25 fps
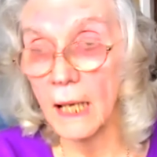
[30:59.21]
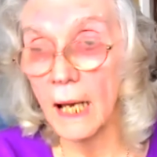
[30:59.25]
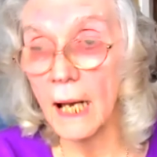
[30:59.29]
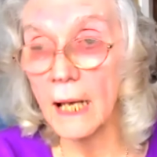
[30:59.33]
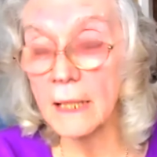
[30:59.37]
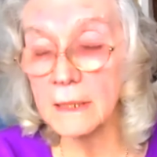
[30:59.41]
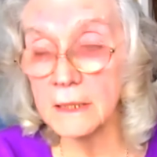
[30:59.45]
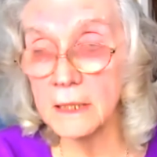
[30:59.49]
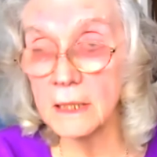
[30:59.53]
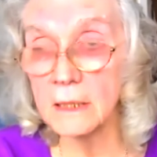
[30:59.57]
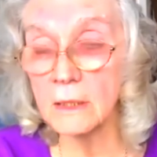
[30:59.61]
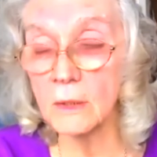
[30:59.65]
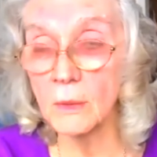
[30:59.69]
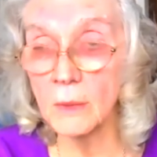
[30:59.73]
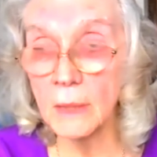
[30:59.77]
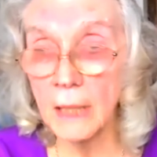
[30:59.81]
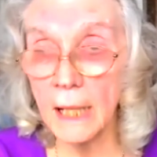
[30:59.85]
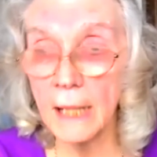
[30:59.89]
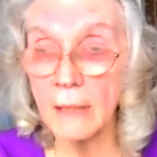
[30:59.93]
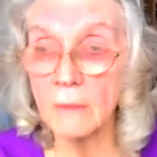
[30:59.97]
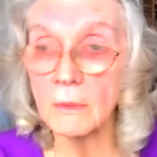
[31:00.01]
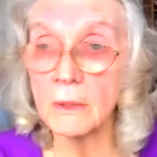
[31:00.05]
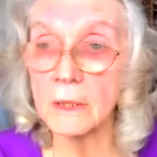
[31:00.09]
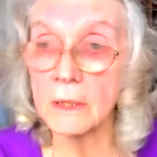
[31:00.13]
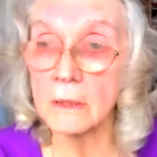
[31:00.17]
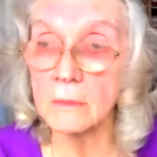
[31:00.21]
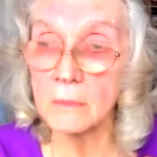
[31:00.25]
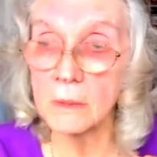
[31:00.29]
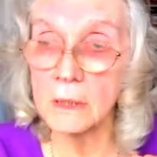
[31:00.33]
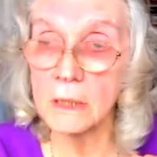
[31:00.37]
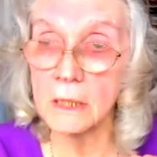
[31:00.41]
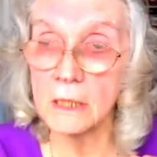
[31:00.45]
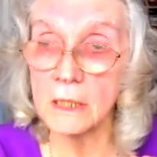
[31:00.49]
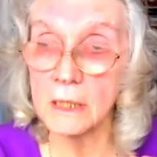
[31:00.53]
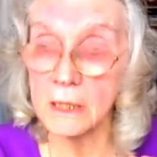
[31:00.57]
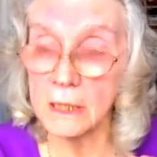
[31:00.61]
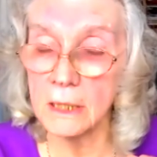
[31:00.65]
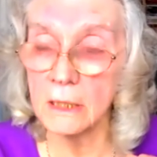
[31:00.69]
and to allow them
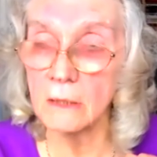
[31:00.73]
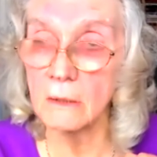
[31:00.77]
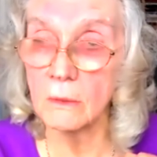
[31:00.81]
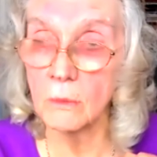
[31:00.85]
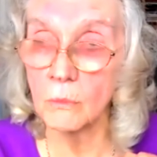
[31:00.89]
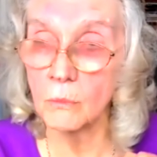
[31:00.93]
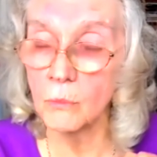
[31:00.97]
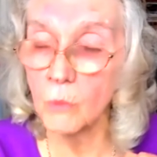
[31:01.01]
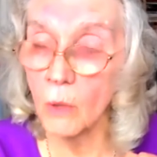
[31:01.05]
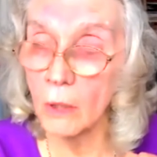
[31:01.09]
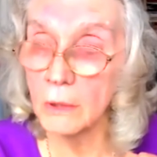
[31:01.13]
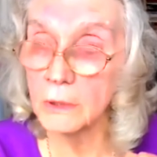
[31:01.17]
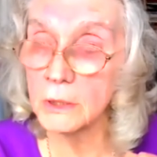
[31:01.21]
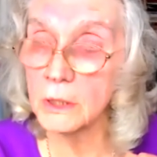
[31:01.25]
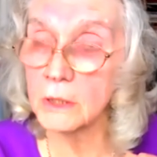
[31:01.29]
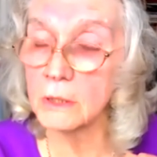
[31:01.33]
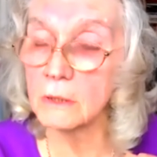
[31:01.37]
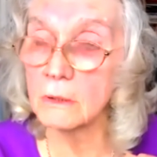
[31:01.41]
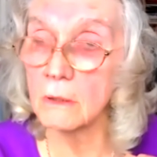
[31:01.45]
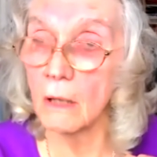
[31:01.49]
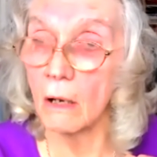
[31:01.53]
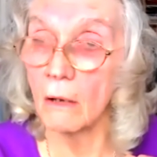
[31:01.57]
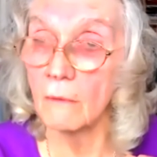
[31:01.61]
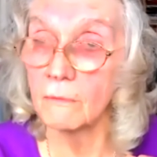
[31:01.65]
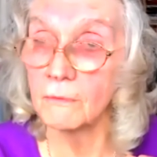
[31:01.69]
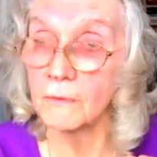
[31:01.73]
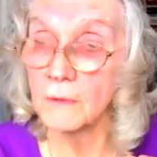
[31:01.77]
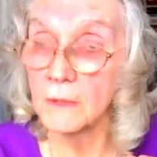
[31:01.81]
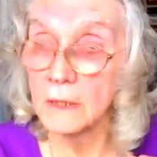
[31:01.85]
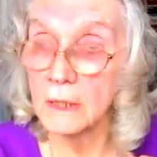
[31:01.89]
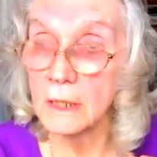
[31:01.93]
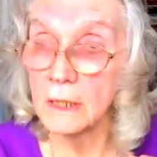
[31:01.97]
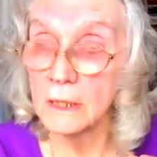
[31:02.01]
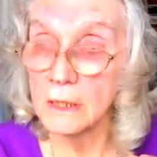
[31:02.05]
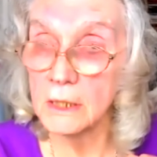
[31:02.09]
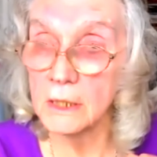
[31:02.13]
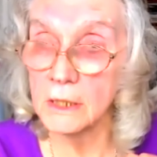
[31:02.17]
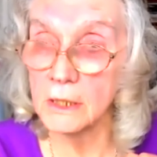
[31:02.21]
to still wander off
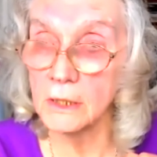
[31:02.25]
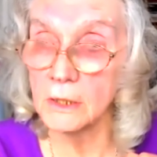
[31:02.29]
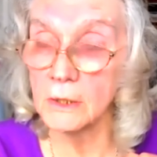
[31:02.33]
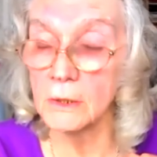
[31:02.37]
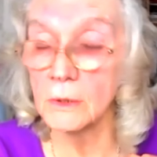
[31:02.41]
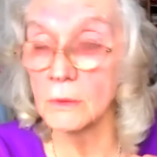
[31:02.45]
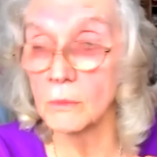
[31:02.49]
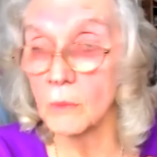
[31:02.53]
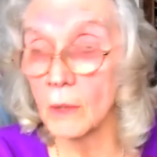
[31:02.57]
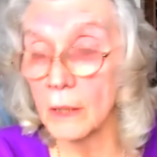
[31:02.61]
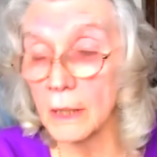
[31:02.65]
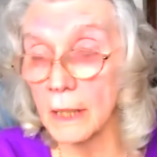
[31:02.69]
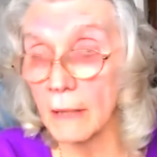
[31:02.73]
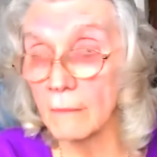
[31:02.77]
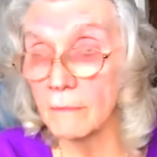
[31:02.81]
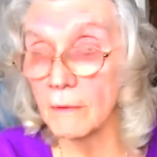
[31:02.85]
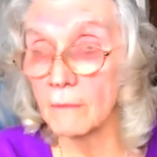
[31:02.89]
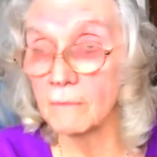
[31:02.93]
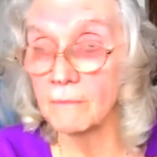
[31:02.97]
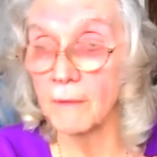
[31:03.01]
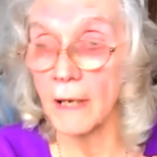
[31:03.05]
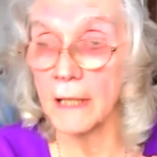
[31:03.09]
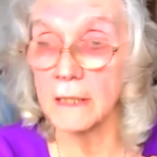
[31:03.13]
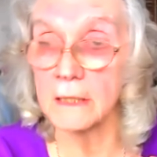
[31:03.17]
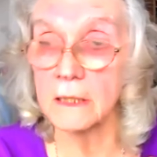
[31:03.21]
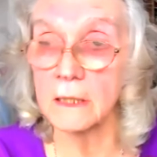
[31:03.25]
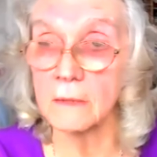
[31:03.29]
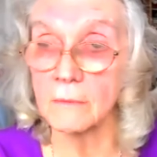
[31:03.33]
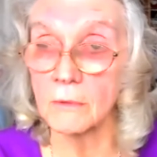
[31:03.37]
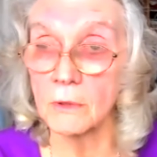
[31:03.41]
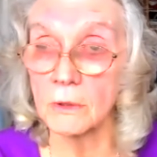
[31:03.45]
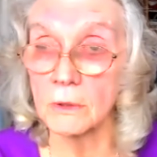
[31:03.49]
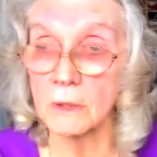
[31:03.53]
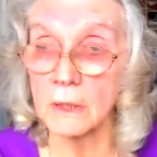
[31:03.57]
to whatever festivals